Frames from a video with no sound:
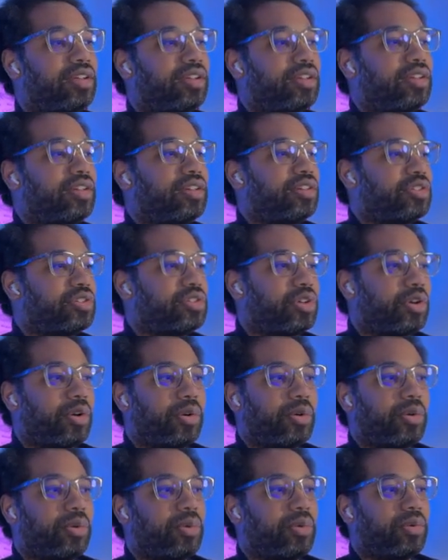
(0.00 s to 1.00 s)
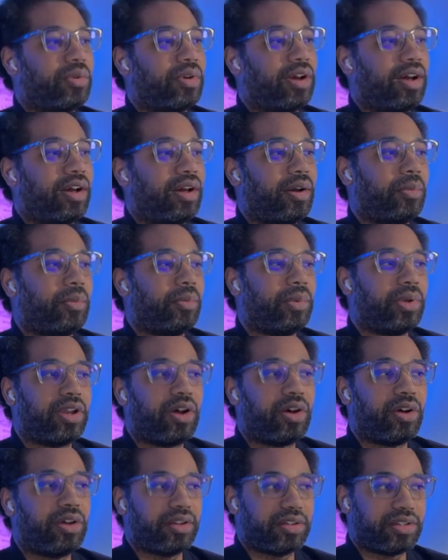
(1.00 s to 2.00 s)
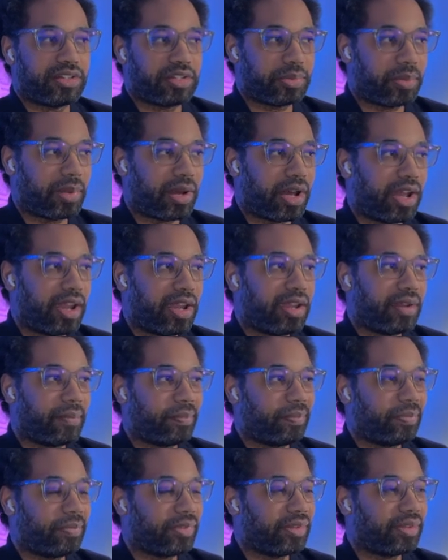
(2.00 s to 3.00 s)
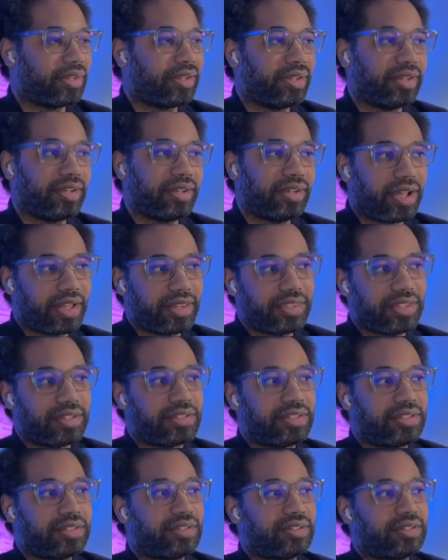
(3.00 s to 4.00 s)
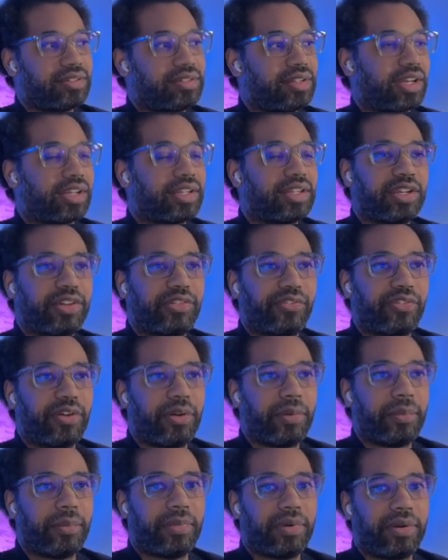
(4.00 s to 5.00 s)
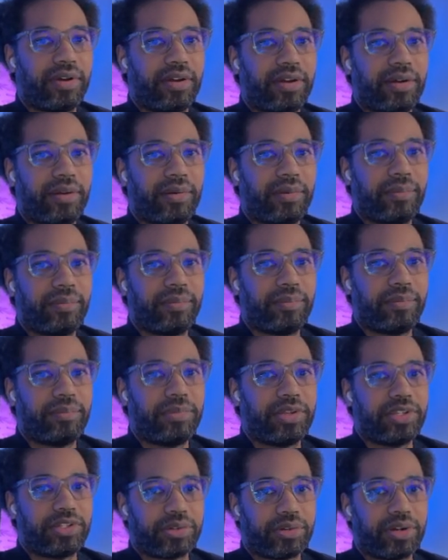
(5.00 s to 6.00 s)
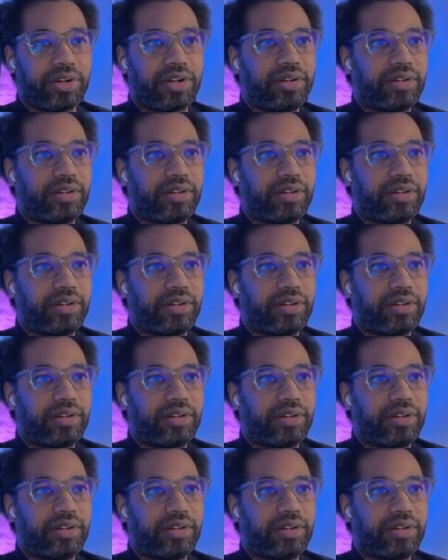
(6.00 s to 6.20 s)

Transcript: So we call it a spy. Got this technique from Mentor,